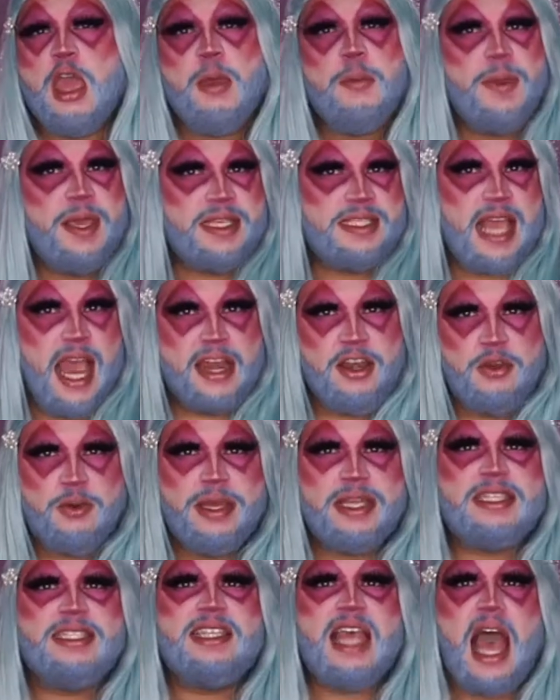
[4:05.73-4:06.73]
because I knew
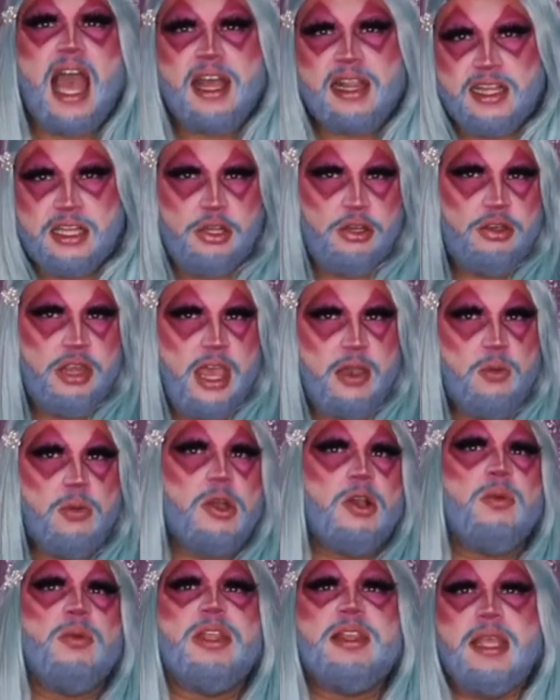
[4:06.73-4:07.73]
exactly who they
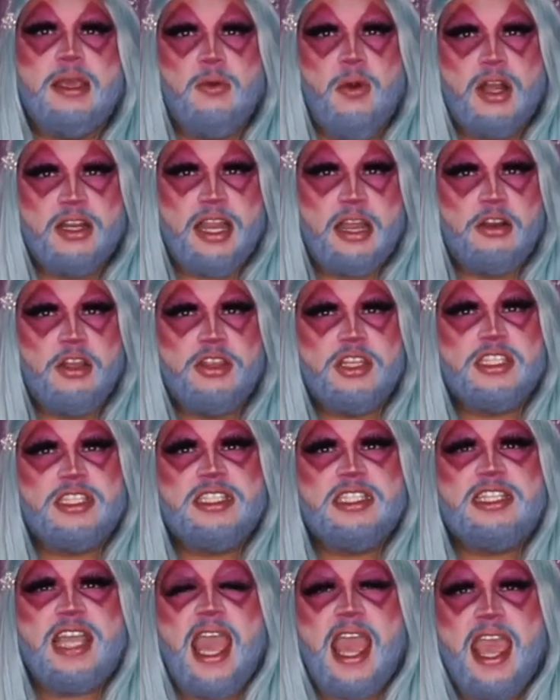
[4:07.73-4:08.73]
were when they walked out on the
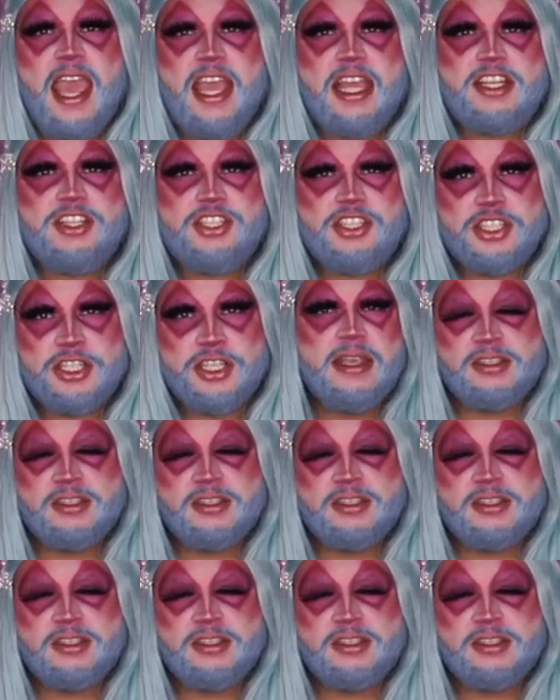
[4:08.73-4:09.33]
stage.